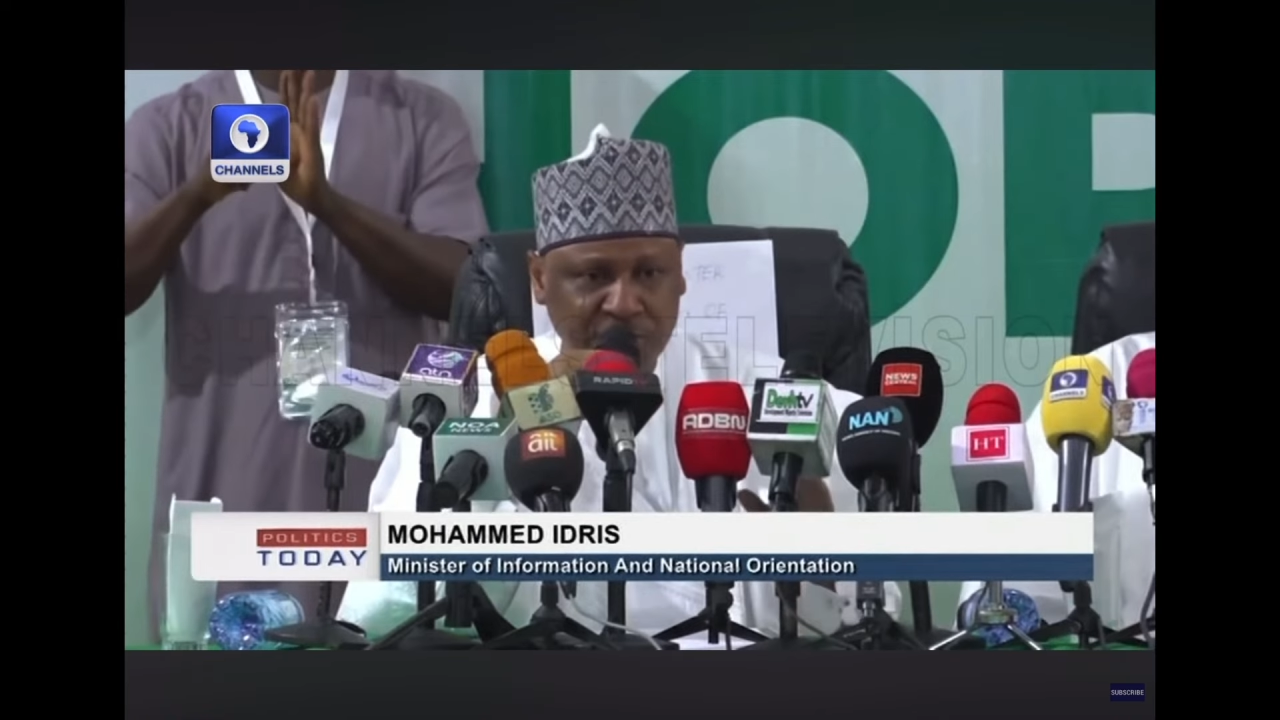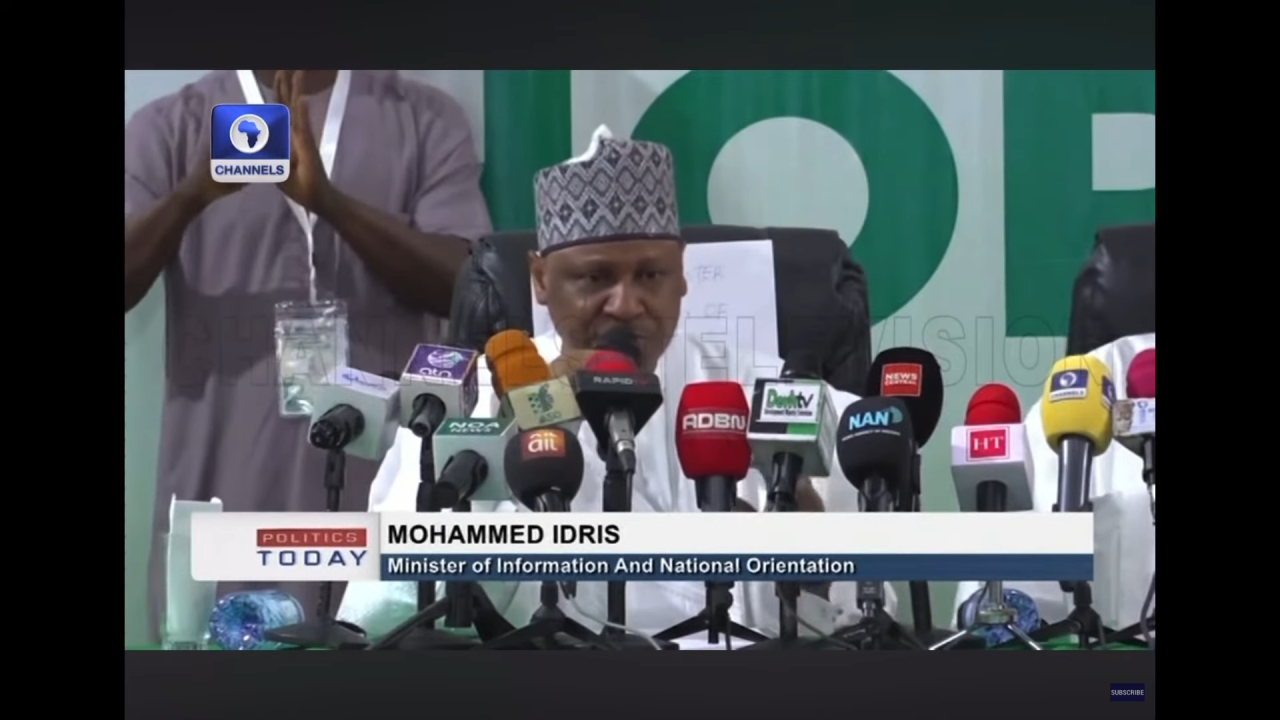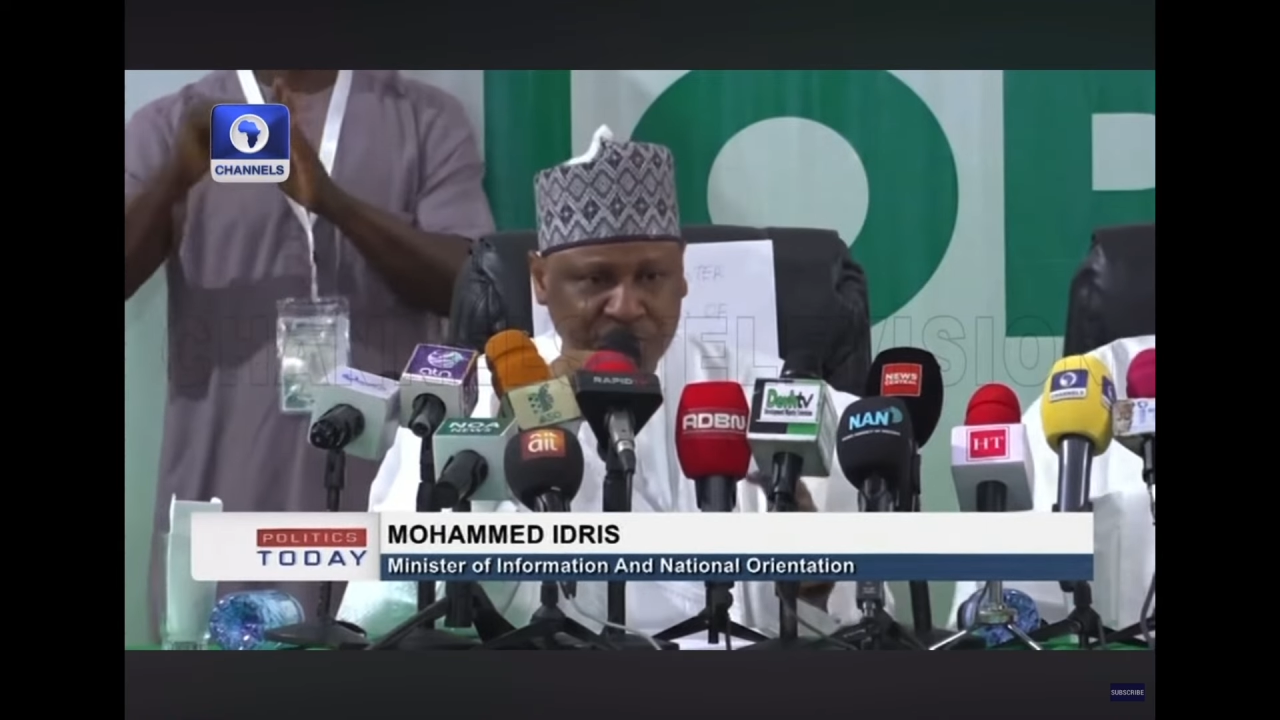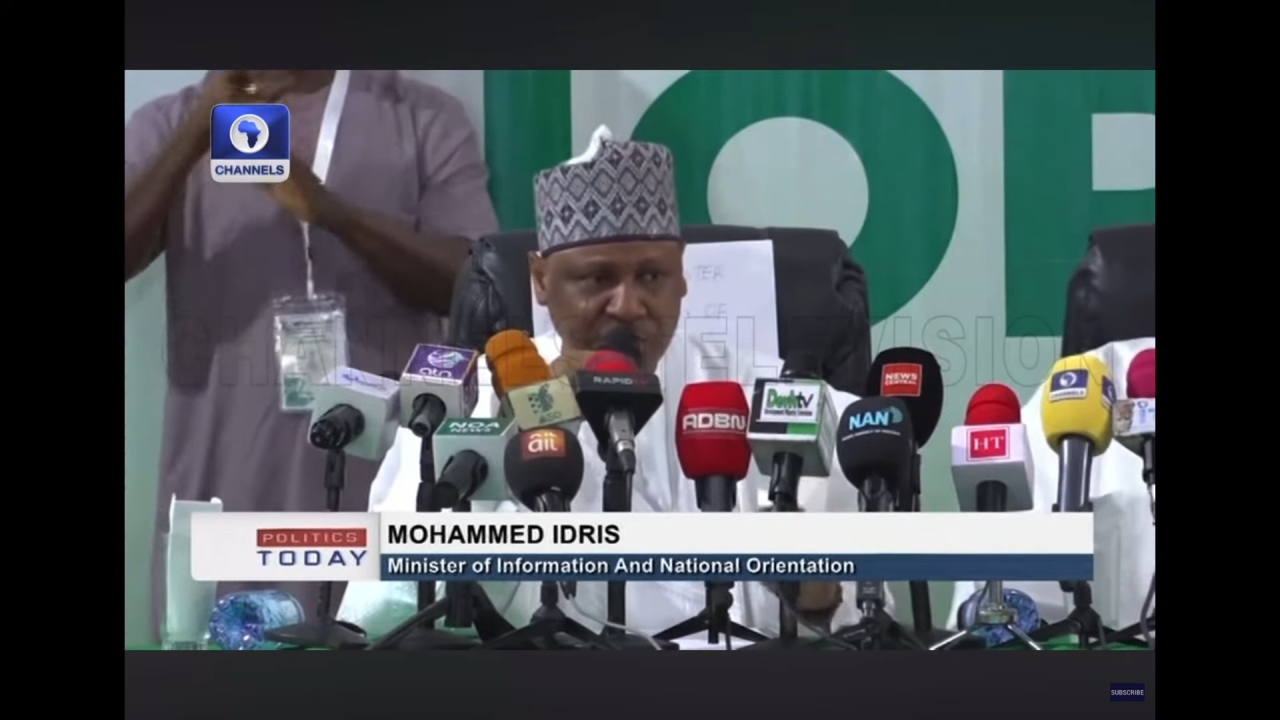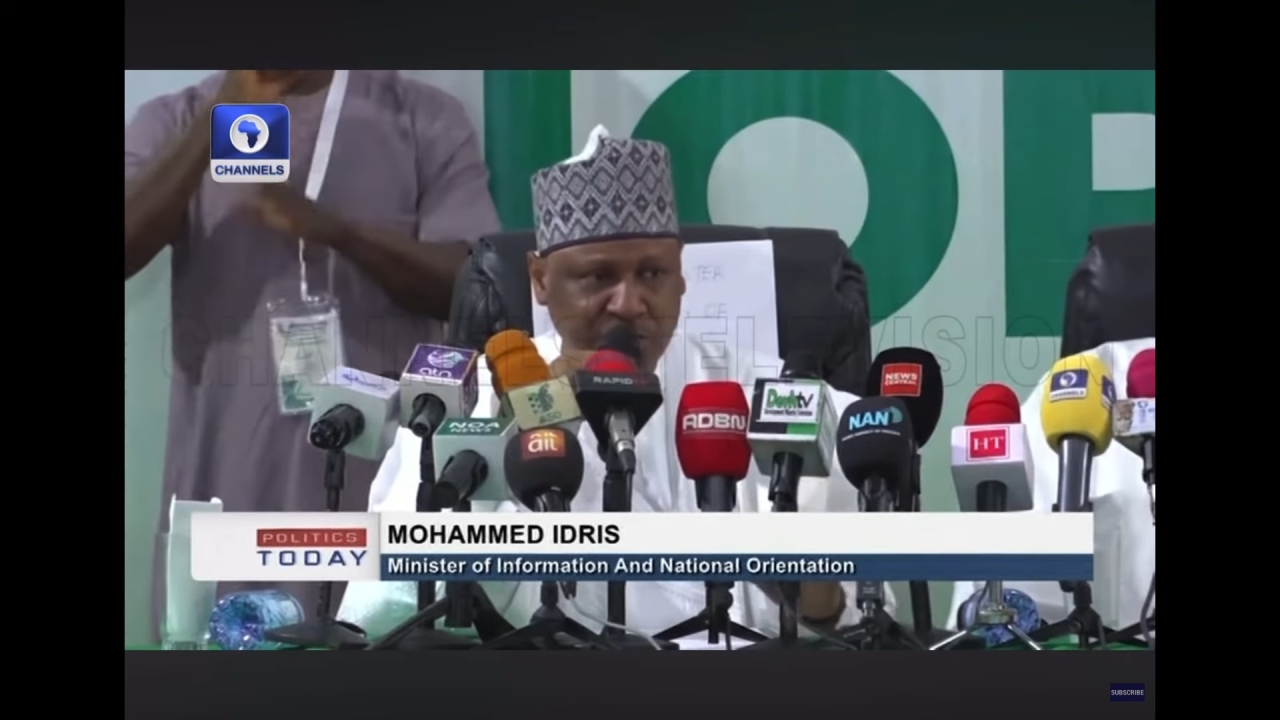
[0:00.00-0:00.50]

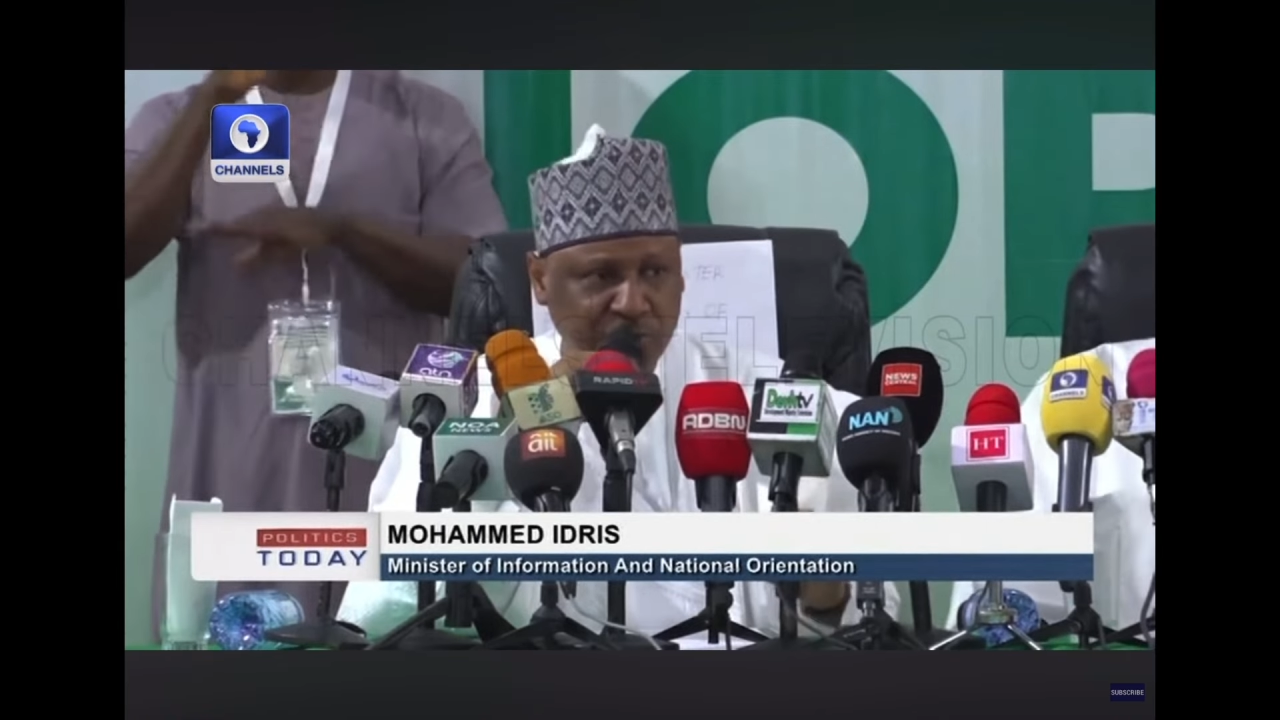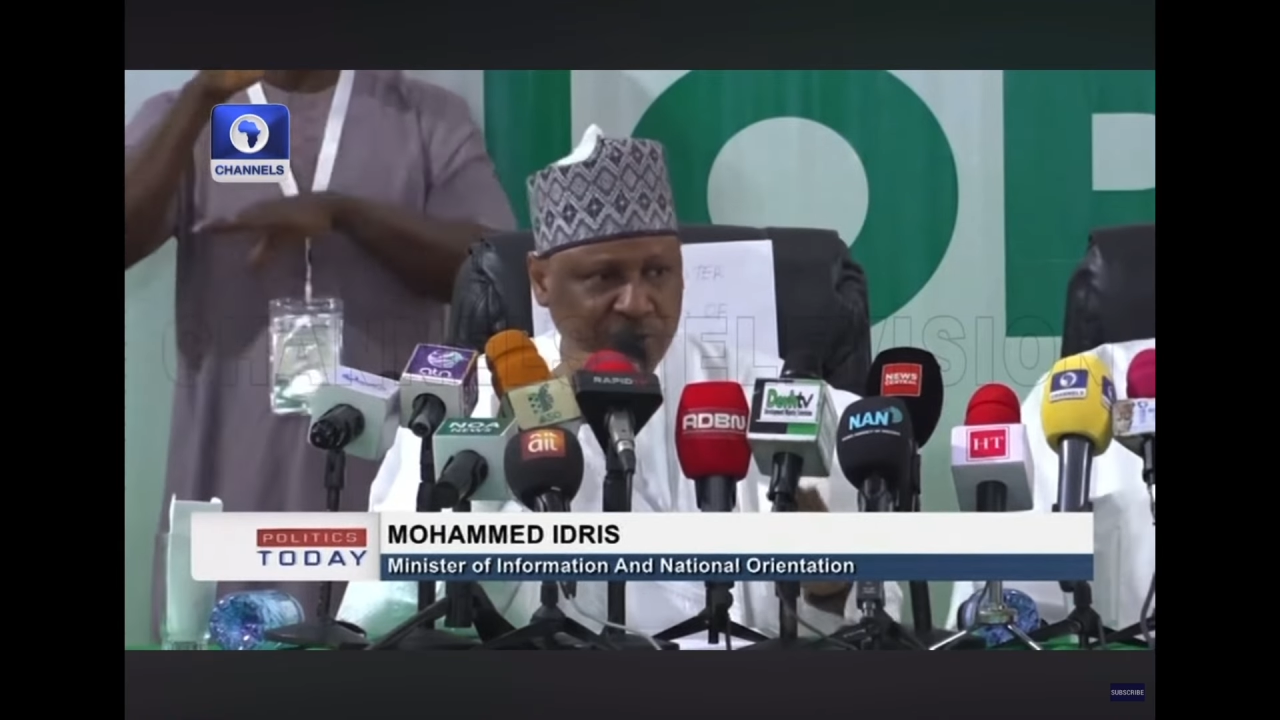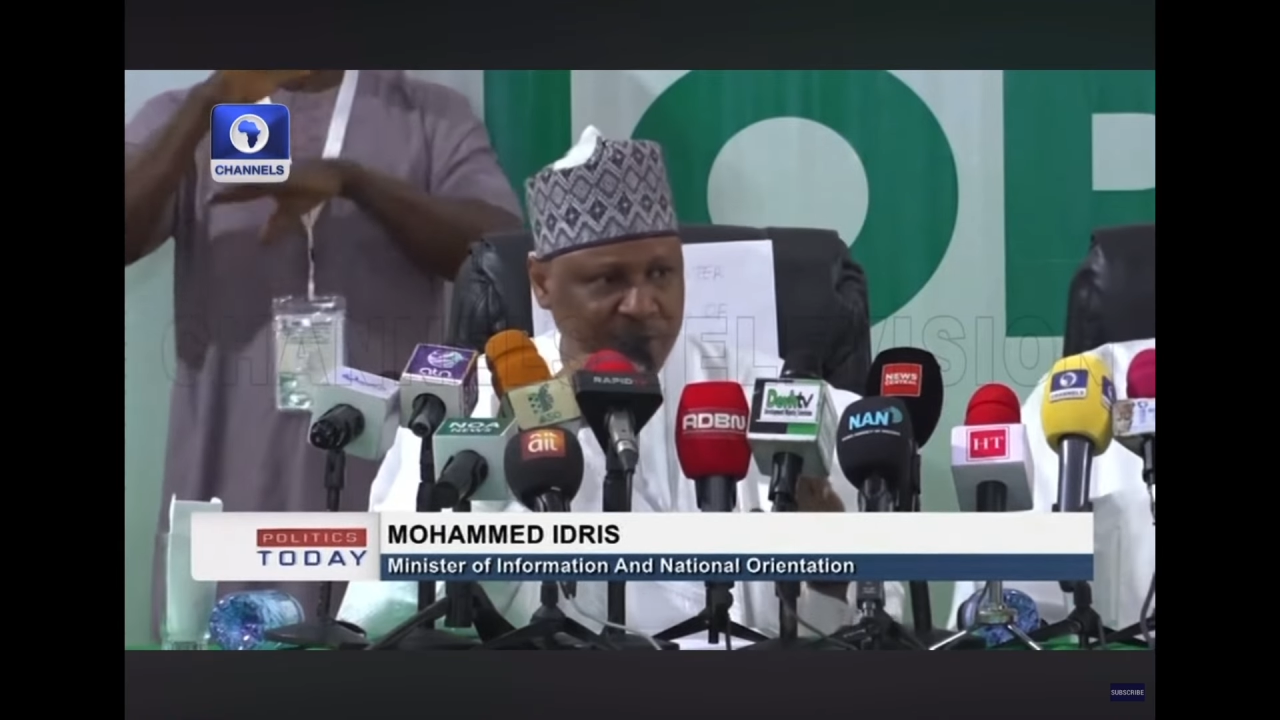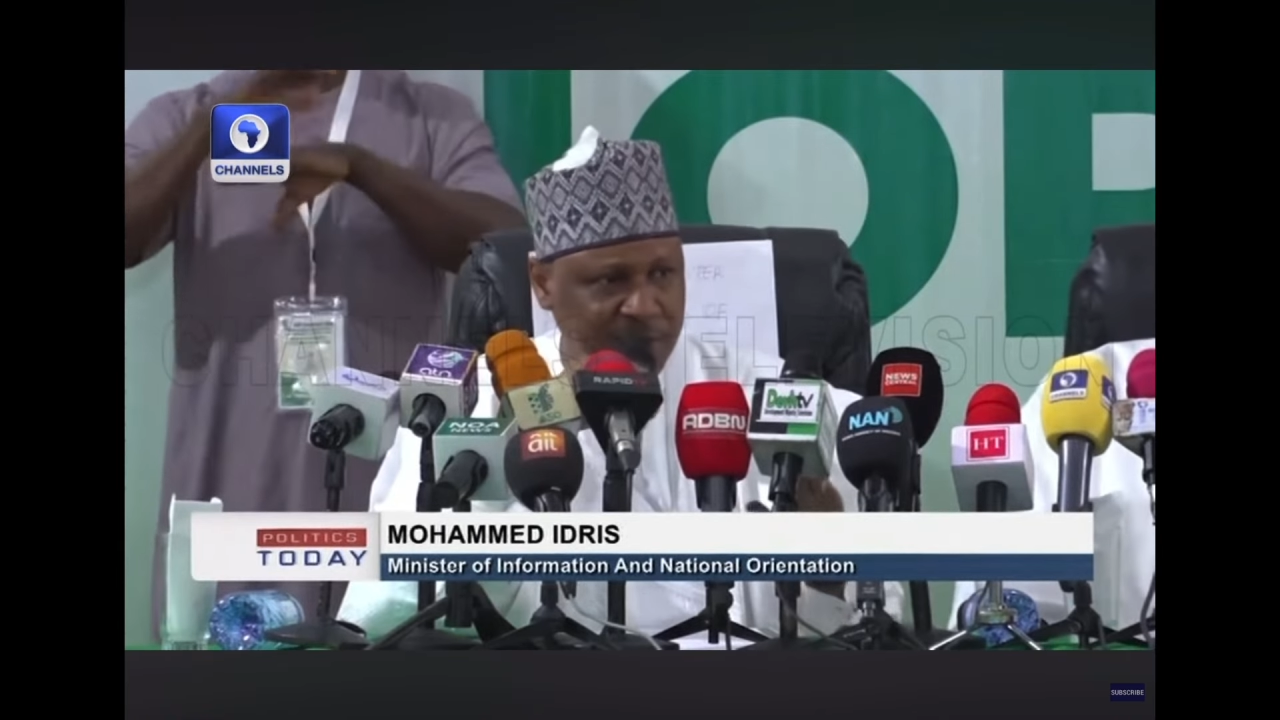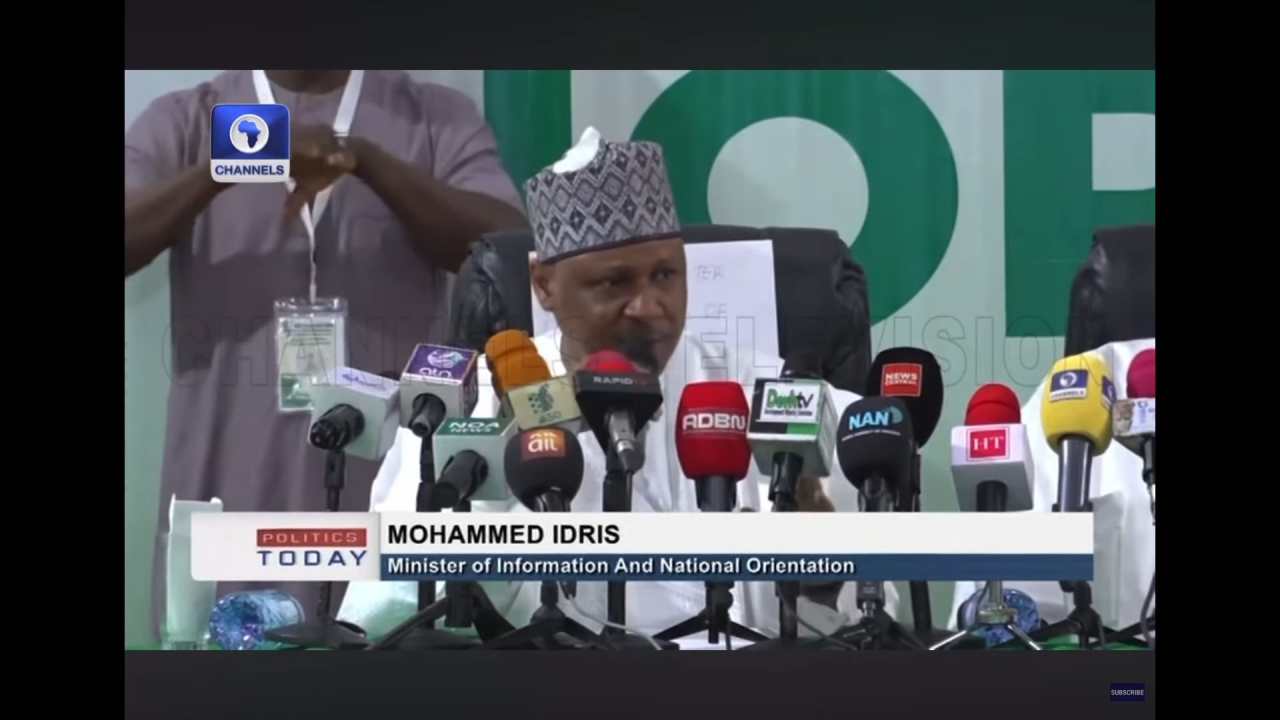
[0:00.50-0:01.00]

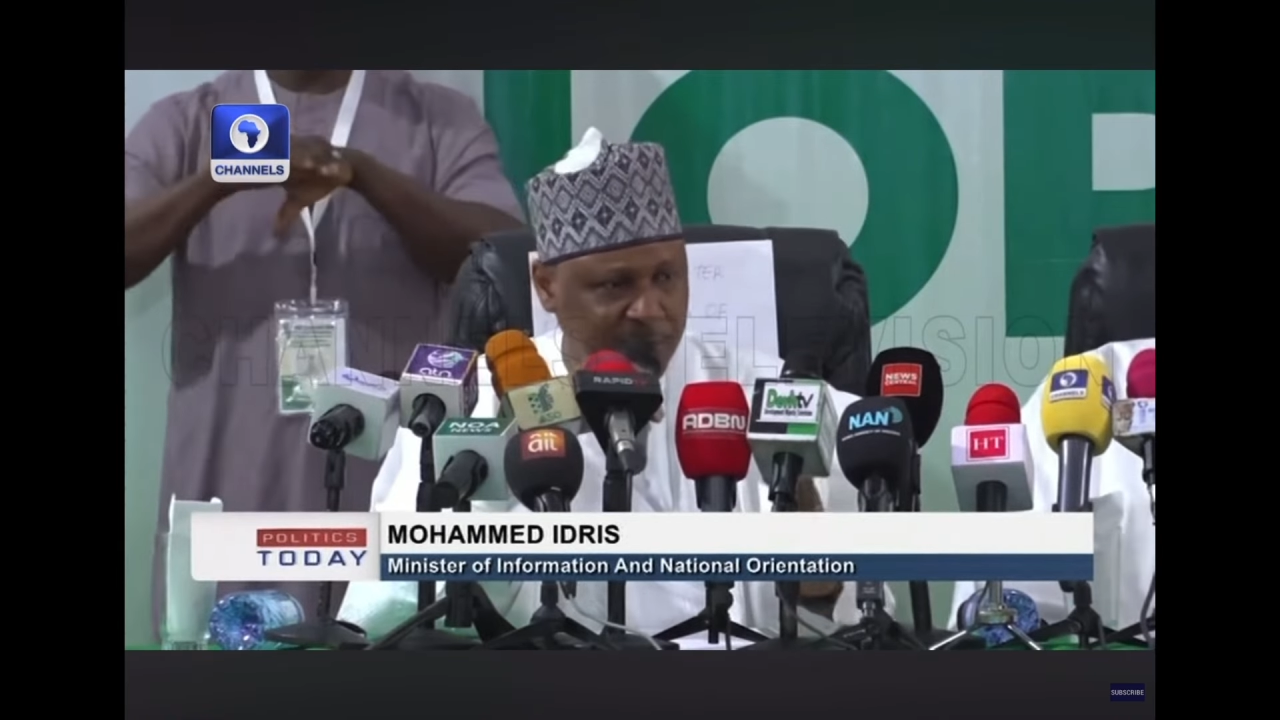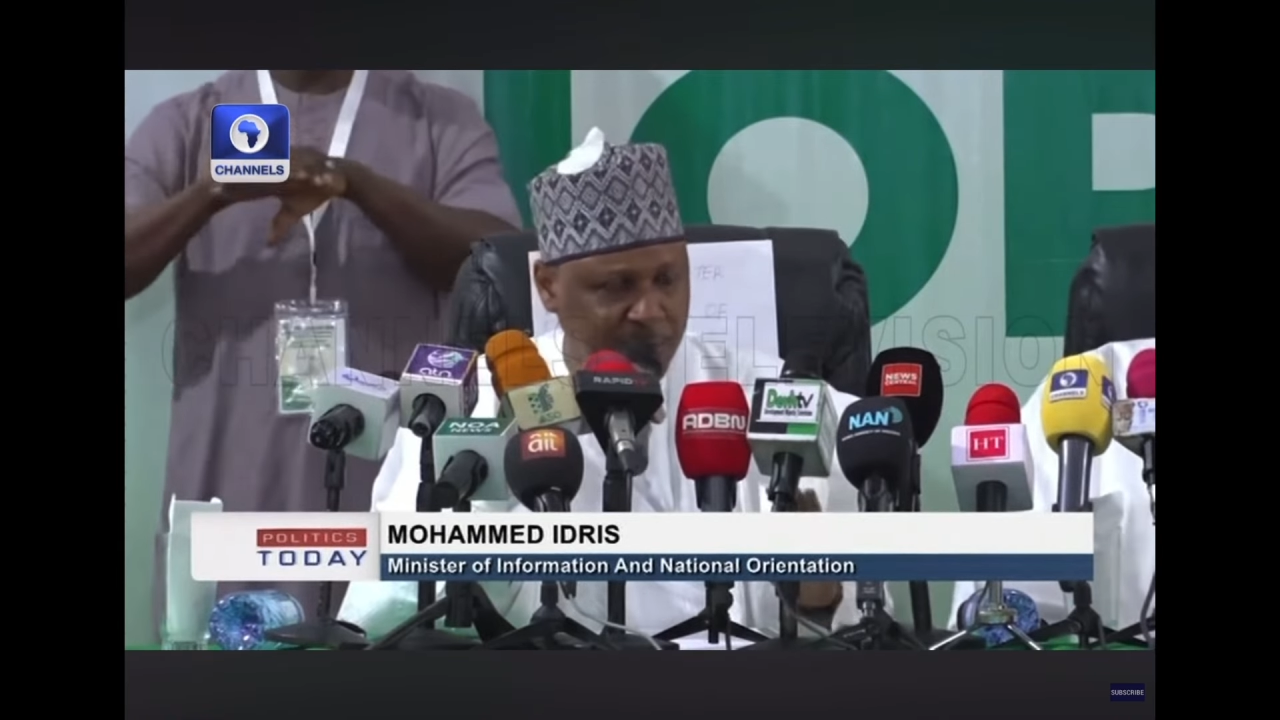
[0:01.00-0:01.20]
sectoral